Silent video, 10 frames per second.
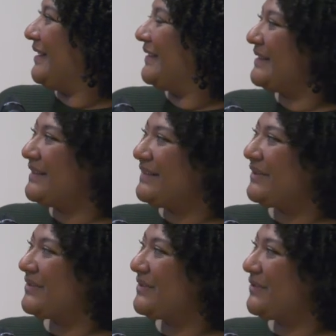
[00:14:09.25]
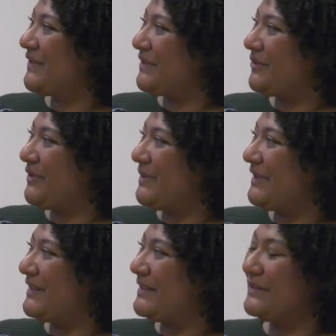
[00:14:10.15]
This is our service agreement.
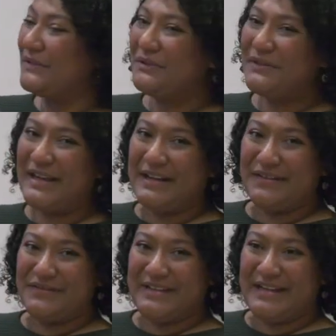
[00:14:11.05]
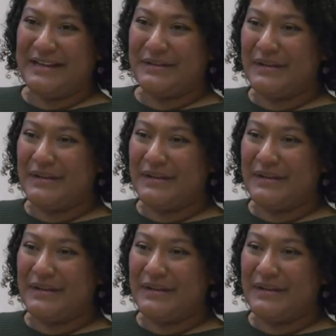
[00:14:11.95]
This is a little out of date.